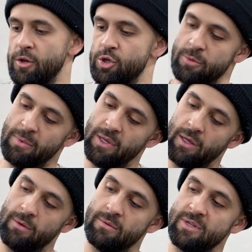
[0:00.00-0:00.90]
Should
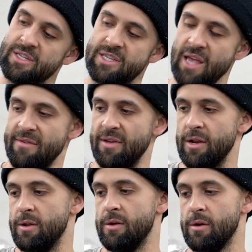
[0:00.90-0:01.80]
be
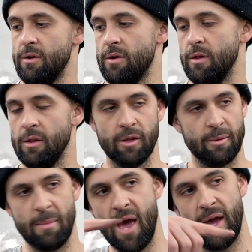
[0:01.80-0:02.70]
7 along
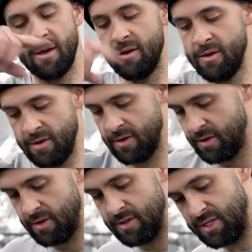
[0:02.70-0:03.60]
the back,
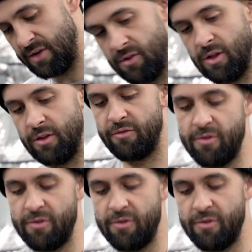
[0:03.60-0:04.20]
7 along the